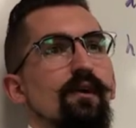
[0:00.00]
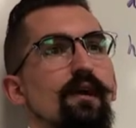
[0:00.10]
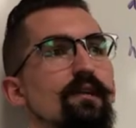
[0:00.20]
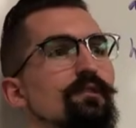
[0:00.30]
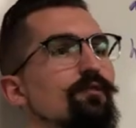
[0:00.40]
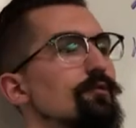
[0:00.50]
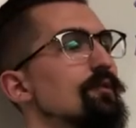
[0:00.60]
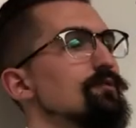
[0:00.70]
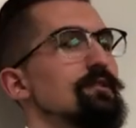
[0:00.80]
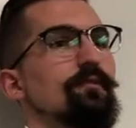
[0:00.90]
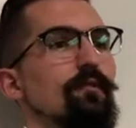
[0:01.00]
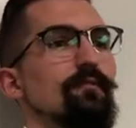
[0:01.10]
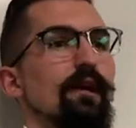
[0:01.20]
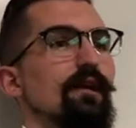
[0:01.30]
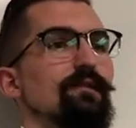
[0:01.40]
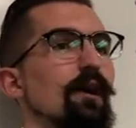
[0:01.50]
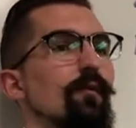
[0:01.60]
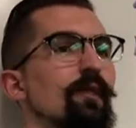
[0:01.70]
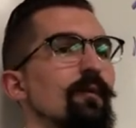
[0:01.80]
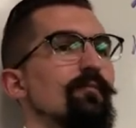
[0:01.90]
and it's a new grocery store. Like, it's not
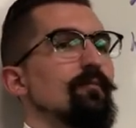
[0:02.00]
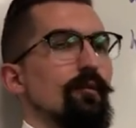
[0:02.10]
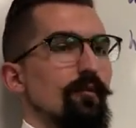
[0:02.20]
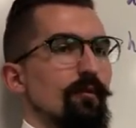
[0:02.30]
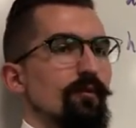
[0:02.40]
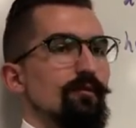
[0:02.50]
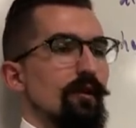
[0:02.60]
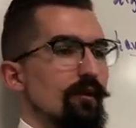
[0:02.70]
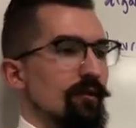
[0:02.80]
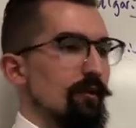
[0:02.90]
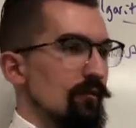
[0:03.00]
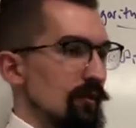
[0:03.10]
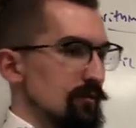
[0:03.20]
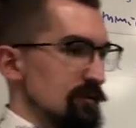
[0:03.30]
one that I'm familiar with. So I go into the grocery